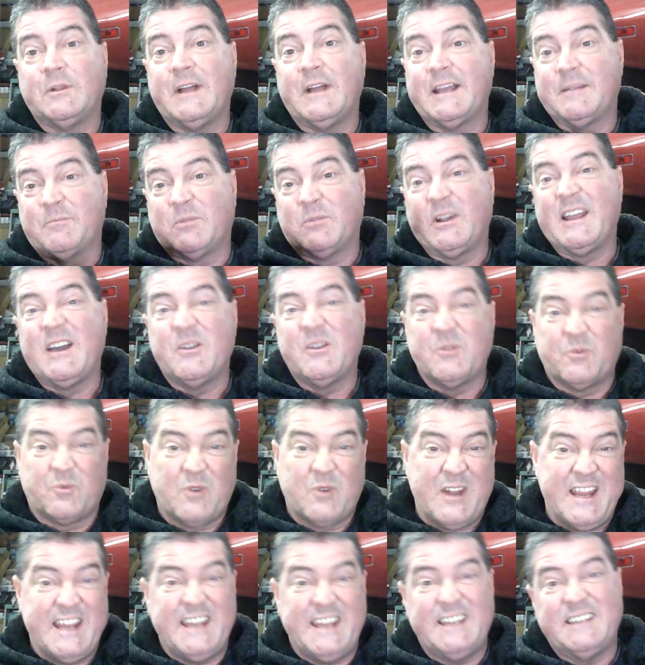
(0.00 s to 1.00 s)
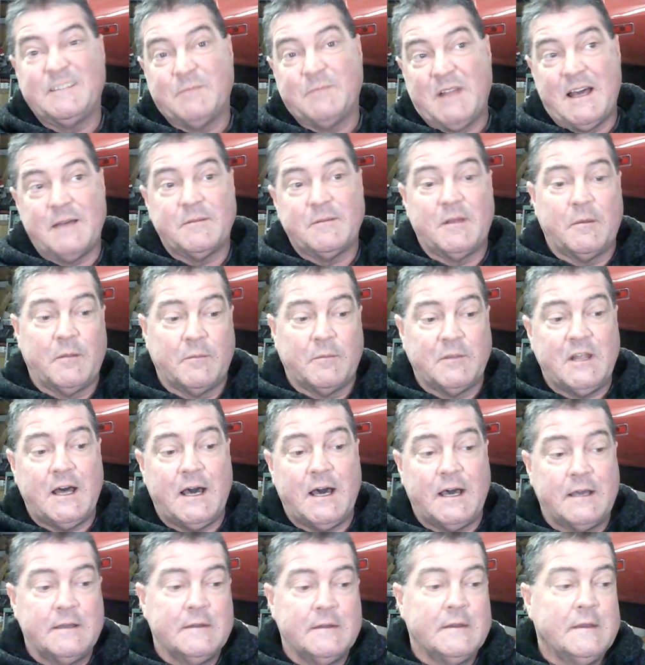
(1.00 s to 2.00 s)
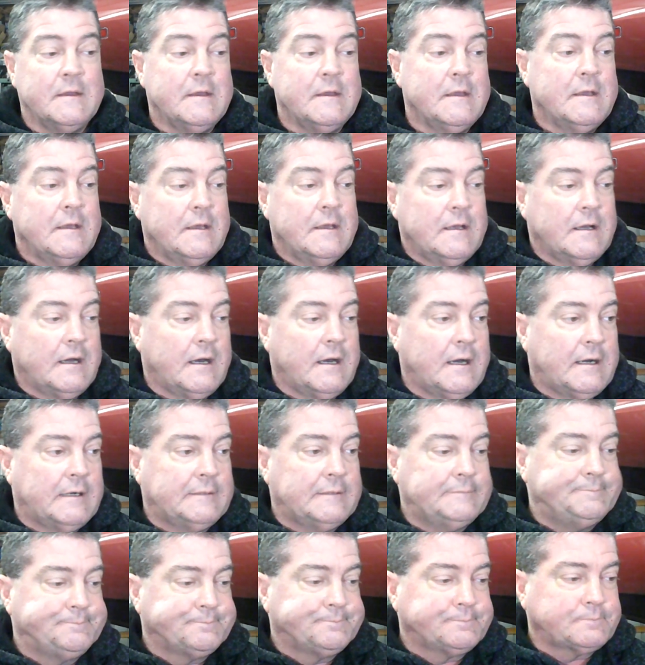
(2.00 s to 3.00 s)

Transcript: I can bring out in the rain and blah, blah, blah, blah.